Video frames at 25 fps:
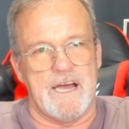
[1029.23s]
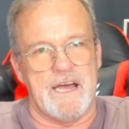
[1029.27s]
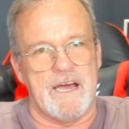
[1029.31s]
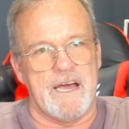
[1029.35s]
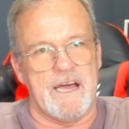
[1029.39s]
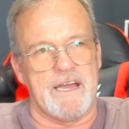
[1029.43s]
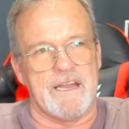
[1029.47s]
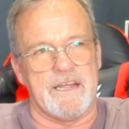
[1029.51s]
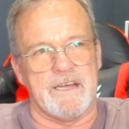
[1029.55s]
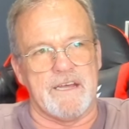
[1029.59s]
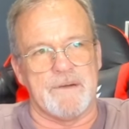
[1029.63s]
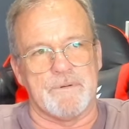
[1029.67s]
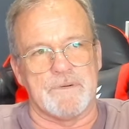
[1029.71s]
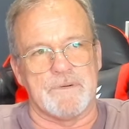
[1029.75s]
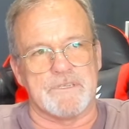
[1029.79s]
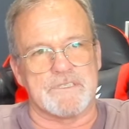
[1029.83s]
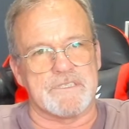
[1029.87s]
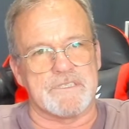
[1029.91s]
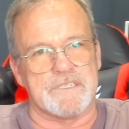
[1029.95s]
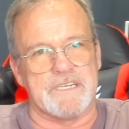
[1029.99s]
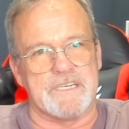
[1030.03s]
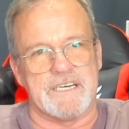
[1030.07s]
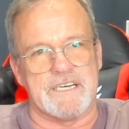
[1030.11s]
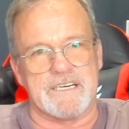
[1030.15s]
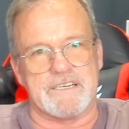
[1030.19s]
and it was
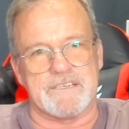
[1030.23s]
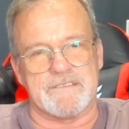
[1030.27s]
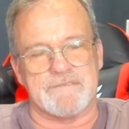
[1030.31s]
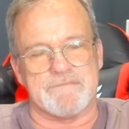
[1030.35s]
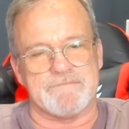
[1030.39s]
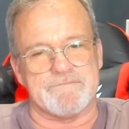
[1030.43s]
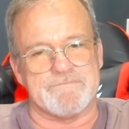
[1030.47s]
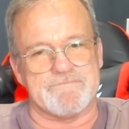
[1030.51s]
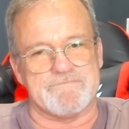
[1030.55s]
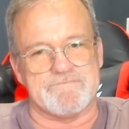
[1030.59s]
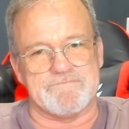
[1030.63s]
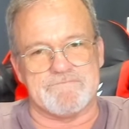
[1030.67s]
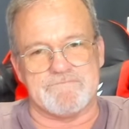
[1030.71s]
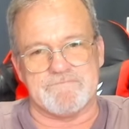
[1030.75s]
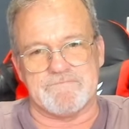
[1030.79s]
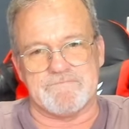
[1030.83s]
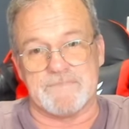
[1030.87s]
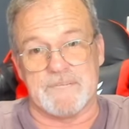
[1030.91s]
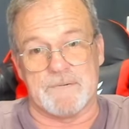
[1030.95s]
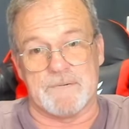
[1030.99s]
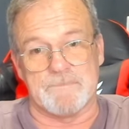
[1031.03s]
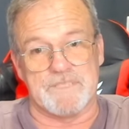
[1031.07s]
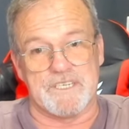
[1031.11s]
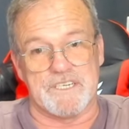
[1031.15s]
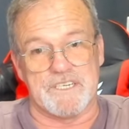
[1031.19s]
like,
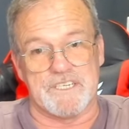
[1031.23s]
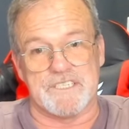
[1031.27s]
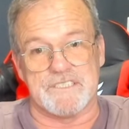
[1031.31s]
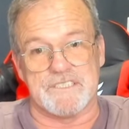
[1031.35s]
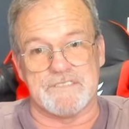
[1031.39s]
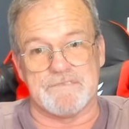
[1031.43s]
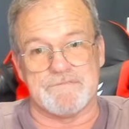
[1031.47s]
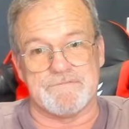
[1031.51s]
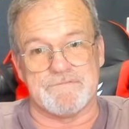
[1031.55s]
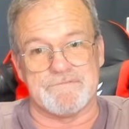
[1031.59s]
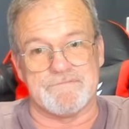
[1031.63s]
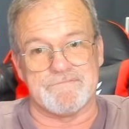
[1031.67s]
I'm done.